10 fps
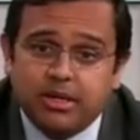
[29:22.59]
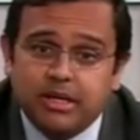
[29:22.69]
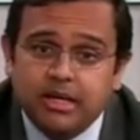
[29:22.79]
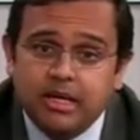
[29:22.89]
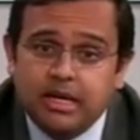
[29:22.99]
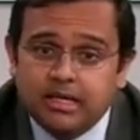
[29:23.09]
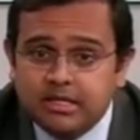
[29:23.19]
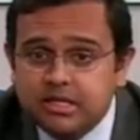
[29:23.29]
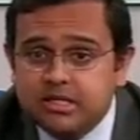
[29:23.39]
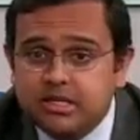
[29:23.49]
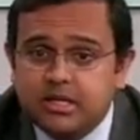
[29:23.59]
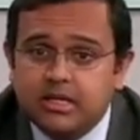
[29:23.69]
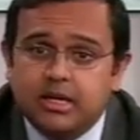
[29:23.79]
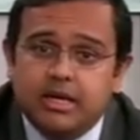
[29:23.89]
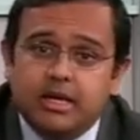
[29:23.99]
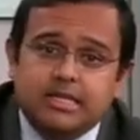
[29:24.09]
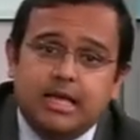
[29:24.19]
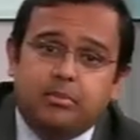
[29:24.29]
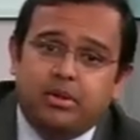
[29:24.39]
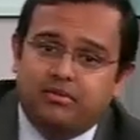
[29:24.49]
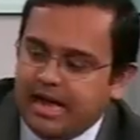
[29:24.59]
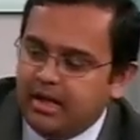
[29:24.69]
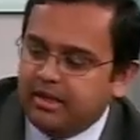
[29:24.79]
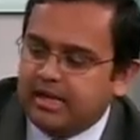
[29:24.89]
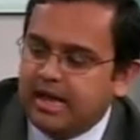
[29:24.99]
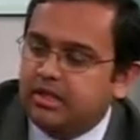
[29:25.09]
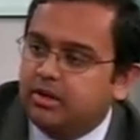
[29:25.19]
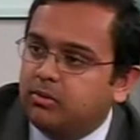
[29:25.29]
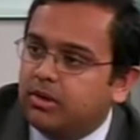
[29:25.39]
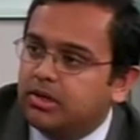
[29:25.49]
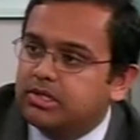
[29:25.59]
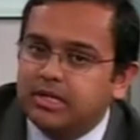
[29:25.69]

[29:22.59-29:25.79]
And this is an example of how the catheter works.